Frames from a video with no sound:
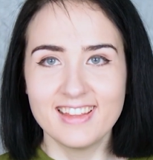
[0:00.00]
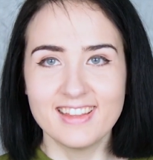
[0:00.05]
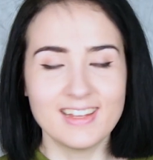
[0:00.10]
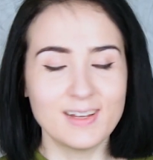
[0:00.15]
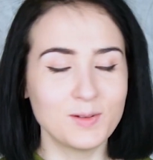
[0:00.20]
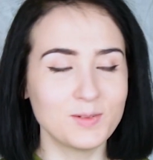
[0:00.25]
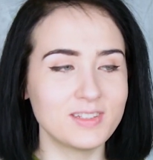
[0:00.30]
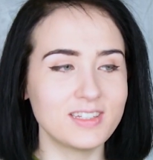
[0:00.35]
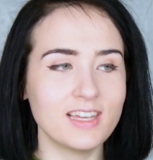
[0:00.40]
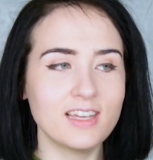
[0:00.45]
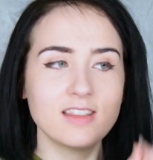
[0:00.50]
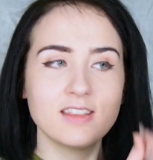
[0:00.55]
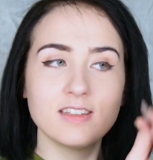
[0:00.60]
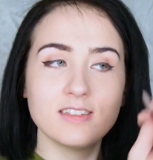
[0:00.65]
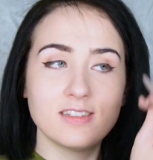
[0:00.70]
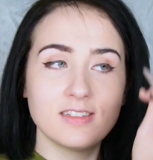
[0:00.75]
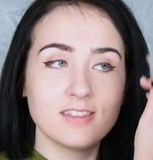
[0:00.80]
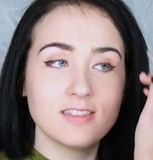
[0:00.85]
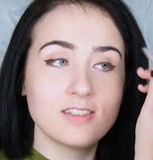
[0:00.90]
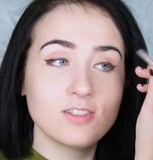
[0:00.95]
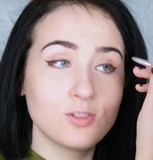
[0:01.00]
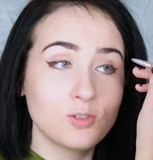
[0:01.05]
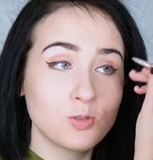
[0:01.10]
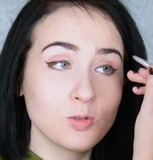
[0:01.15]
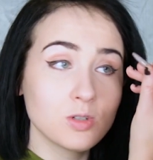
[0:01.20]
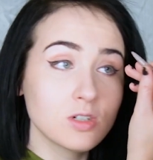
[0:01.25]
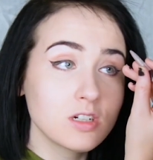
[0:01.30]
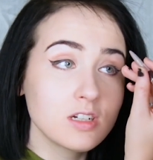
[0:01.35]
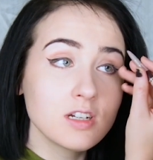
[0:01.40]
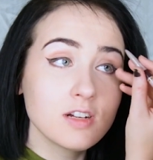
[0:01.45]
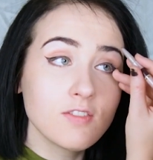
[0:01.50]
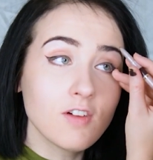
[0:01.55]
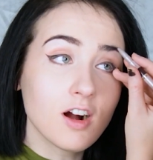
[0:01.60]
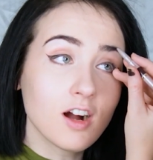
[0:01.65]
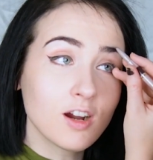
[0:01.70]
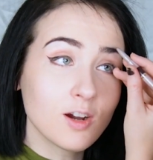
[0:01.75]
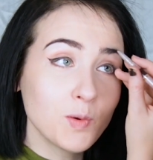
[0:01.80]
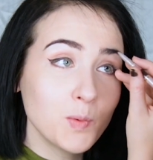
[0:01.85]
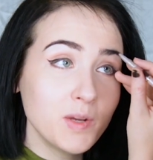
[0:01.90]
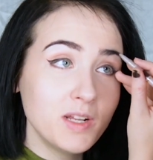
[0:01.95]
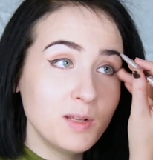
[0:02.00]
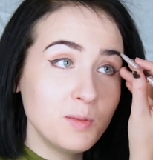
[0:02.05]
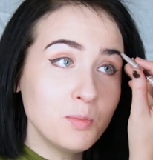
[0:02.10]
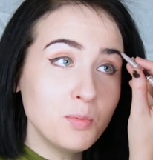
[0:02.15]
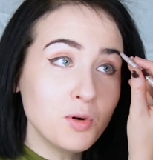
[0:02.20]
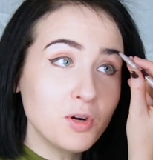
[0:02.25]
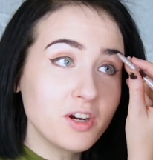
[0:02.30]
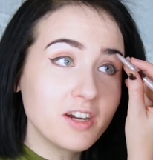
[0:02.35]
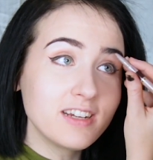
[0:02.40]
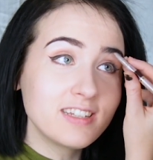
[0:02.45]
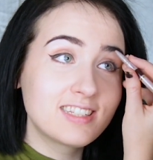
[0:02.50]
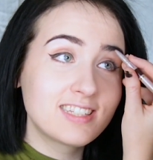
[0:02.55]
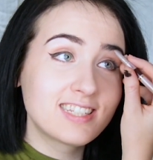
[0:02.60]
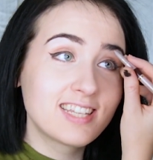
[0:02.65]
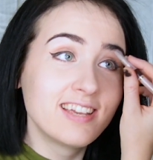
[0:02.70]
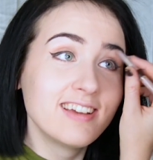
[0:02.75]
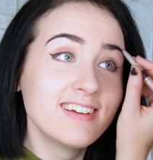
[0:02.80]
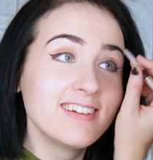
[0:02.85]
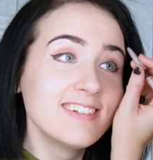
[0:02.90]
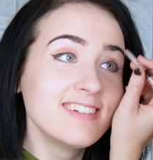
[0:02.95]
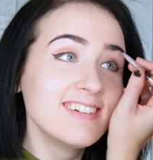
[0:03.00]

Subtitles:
I was like, this is the story of Arwen and Boris.